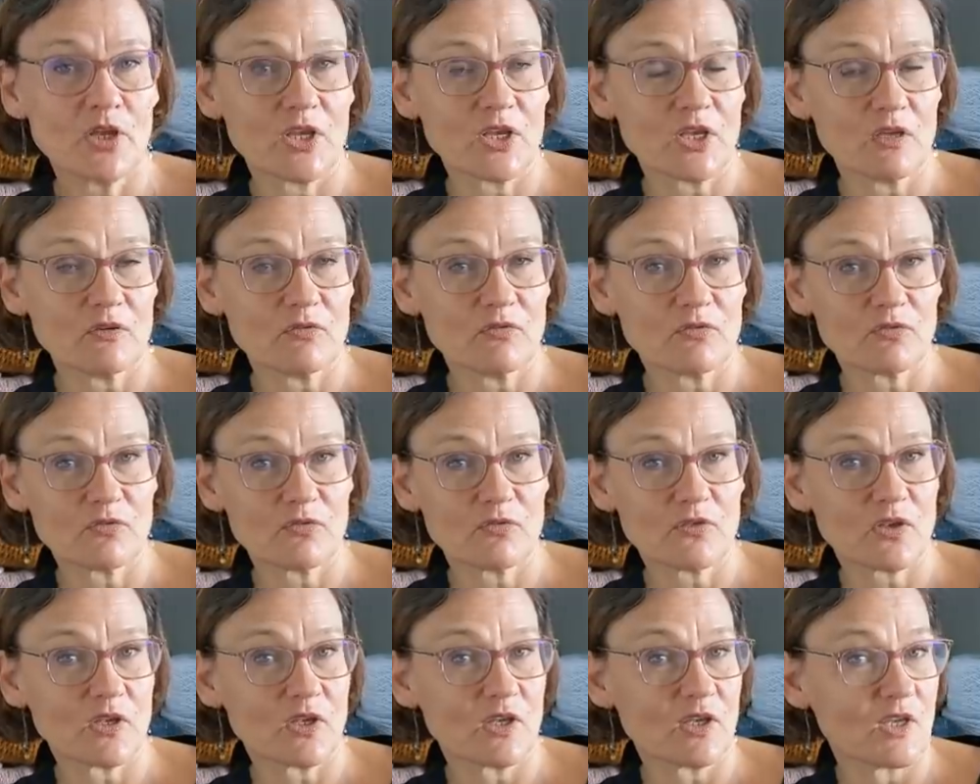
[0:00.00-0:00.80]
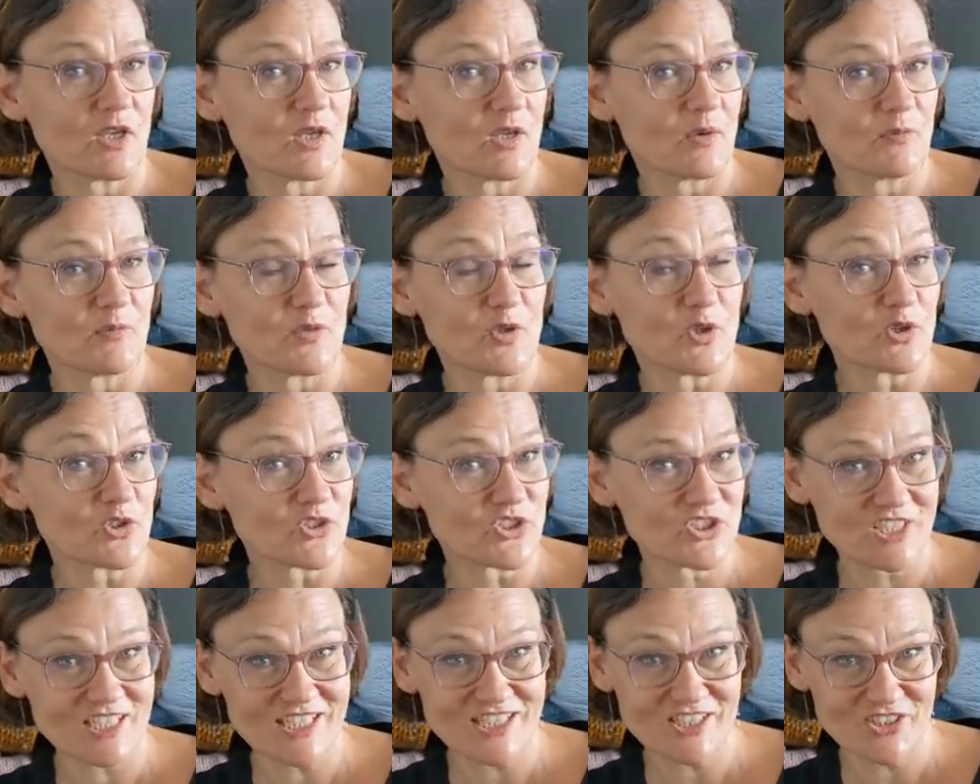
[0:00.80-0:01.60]
If your
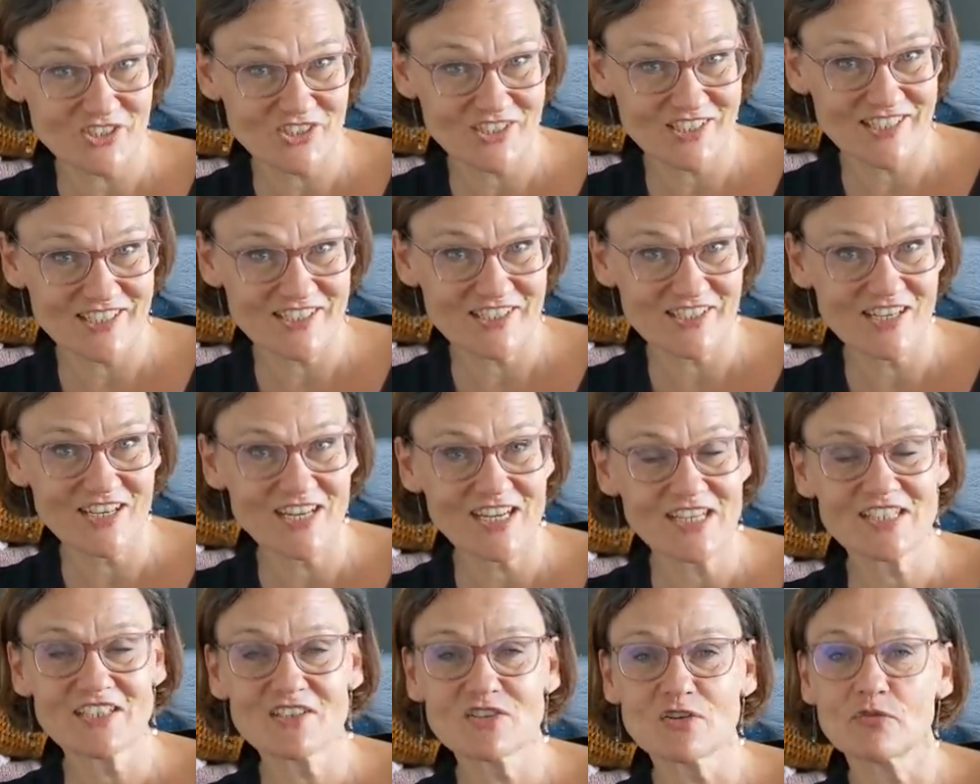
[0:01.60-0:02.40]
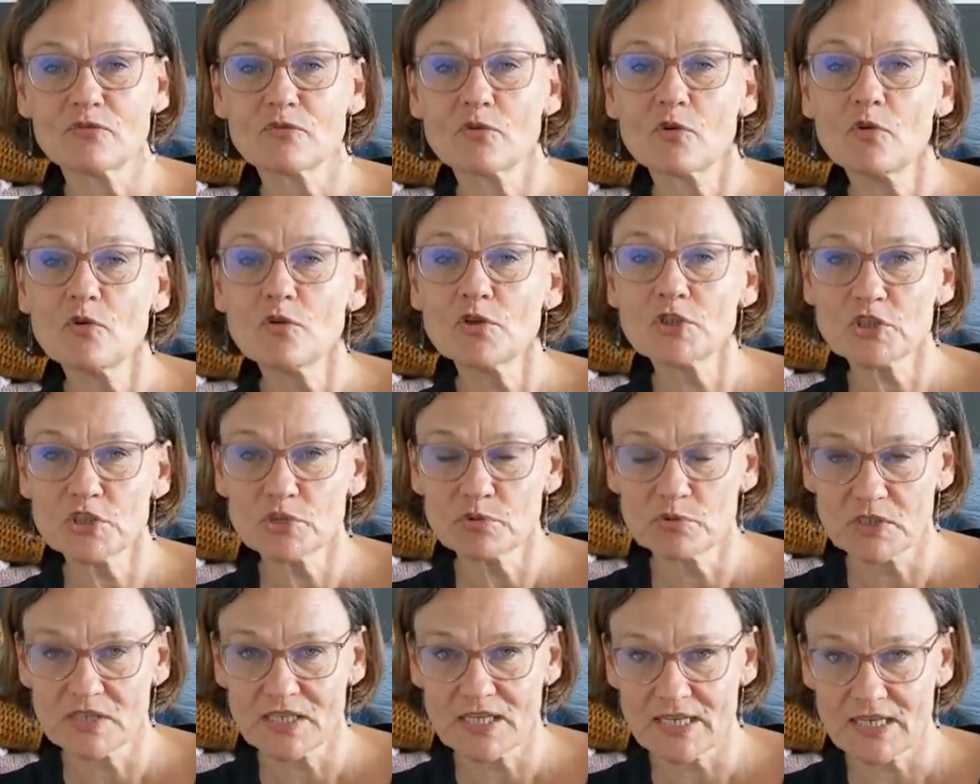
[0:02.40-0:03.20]
suggestion is selected, of course
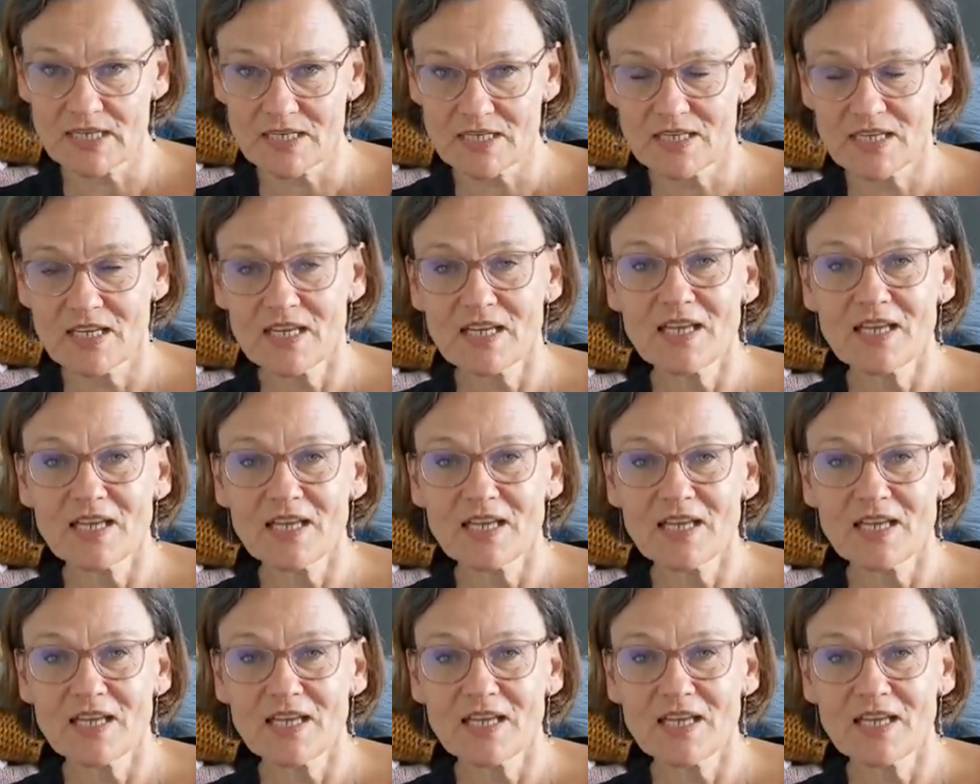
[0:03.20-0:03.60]
you will get